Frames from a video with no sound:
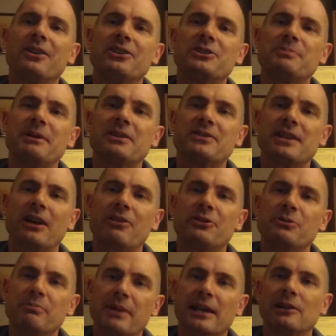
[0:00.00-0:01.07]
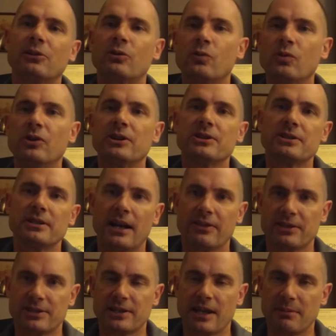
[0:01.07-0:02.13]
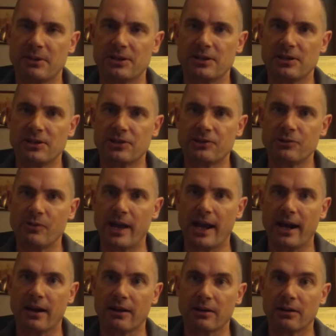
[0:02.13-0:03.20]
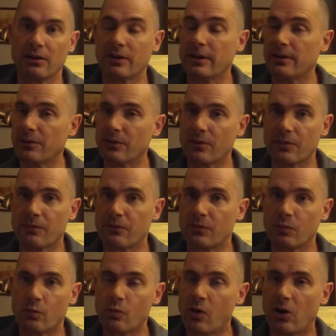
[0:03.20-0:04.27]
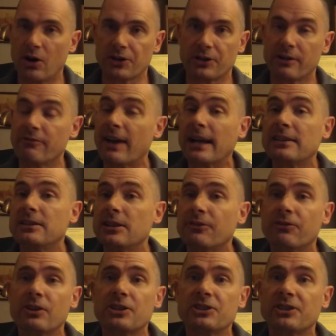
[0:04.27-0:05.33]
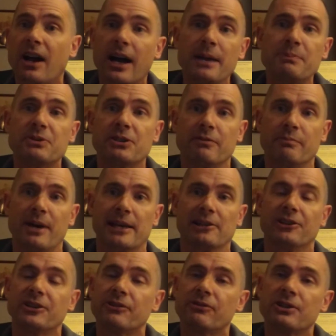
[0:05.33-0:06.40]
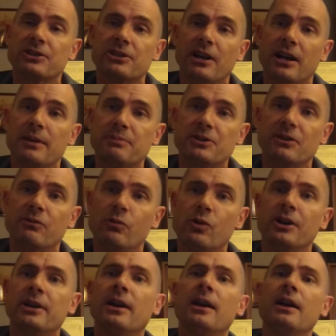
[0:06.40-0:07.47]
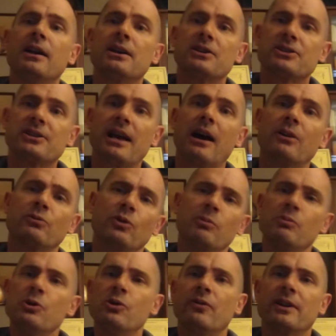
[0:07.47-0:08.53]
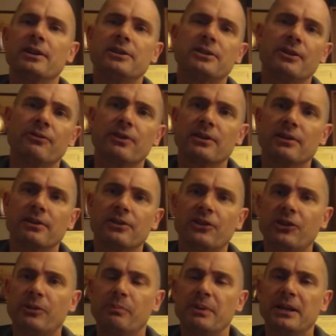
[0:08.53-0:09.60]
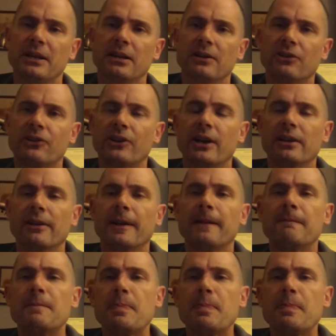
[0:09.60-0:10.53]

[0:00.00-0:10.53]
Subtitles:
speed of sound through metal or wood is not the same as it is through air or water. In fact, different types of metal, different types of wood, sound will move at a different speed slightly.